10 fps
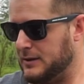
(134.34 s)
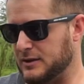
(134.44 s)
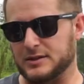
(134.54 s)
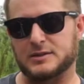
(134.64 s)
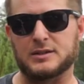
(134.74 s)

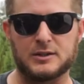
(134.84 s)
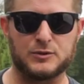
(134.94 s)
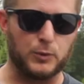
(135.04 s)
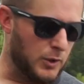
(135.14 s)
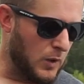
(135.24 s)
This
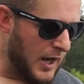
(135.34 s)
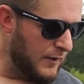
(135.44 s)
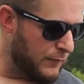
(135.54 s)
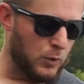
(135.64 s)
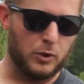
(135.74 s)
is real
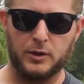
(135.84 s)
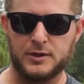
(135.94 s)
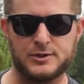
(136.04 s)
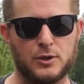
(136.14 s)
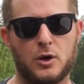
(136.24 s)
life world
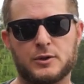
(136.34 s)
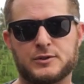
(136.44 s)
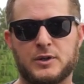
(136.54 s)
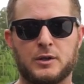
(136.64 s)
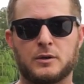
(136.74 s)

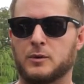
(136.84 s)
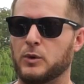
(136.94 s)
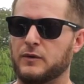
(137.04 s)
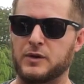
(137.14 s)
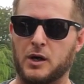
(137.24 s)
installs here
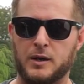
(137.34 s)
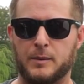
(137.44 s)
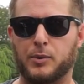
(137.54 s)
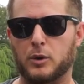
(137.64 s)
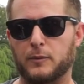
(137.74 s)
that we've done
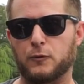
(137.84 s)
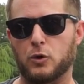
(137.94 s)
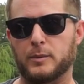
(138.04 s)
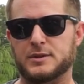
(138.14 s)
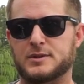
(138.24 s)
at Parker
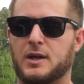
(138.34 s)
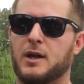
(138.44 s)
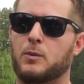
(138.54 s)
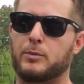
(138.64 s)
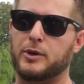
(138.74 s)
Performance,
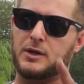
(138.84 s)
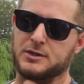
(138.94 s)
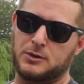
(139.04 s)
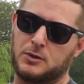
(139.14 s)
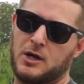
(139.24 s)
and we're bringing
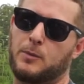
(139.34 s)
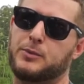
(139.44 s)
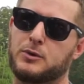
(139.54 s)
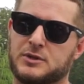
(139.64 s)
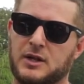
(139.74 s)
it to you to
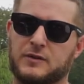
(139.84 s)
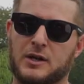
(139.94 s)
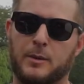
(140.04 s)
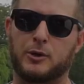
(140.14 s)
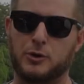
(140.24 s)
help you save
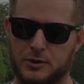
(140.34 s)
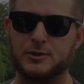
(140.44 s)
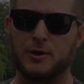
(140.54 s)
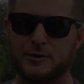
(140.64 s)
time on your install.